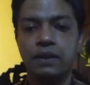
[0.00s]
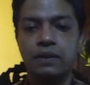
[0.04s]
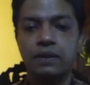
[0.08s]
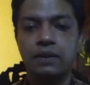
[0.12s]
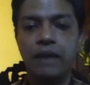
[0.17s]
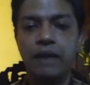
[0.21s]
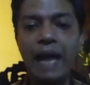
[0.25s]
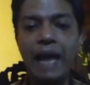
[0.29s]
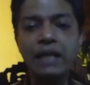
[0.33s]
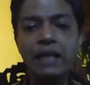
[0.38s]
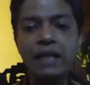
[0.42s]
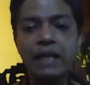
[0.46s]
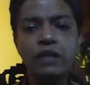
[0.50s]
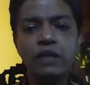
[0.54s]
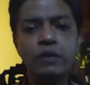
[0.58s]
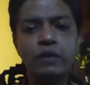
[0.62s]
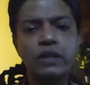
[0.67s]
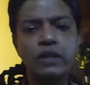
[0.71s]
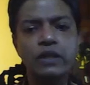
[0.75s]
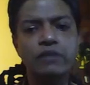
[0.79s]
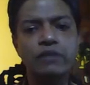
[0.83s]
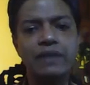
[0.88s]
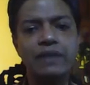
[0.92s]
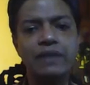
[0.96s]
The
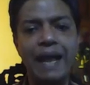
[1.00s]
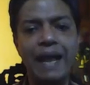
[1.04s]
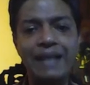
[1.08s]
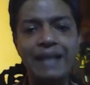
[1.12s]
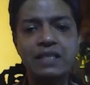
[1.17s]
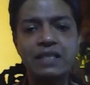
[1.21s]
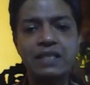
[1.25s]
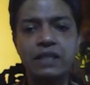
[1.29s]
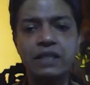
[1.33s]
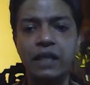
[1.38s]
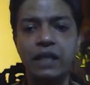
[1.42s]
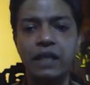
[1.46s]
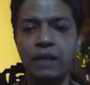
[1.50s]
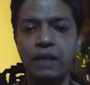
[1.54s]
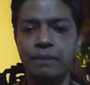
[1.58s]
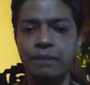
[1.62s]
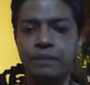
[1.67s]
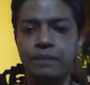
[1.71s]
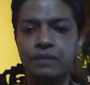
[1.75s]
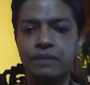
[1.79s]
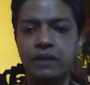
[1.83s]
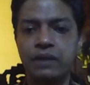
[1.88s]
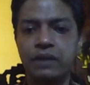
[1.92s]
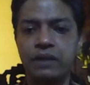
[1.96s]
antiquity of the landscape,
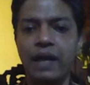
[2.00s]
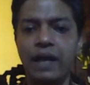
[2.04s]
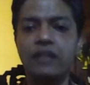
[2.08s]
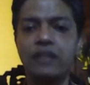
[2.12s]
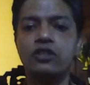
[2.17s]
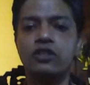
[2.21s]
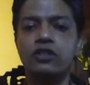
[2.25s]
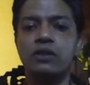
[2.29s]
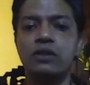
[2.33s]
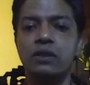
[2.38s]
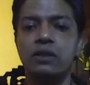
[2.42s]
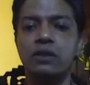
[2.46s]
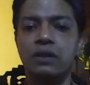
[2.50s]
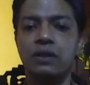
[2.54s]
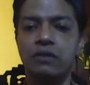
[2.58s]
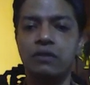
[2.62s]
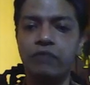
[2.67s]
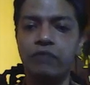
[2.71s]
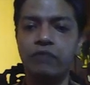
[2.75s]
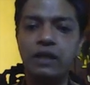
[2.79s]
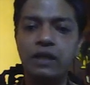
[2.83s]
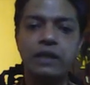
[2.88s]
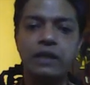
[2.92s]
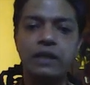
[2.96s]
the natural
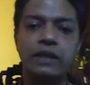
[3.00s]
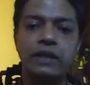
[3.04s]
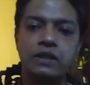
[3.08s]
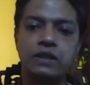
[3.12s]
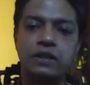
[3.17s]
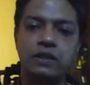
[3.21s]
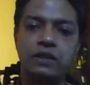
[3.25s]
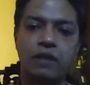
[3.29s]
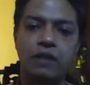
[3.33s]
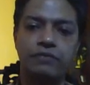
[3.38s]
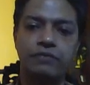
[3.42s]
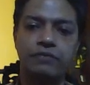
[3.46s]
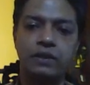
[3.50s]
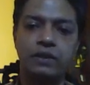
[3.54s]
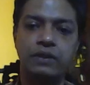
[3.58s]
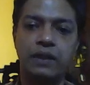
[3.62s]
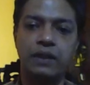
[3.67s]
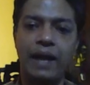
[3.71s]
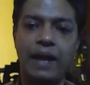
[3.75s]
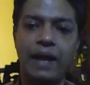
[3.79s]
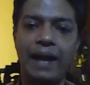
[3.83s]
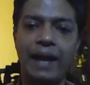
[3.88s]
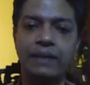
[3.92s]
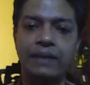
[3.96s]
wilderness of the
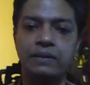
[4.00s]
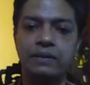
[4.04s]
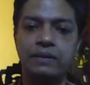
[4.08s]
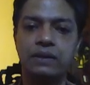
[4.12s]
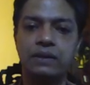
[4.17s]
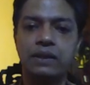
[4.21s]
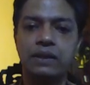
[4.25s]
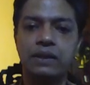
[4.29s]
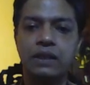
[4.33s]
land,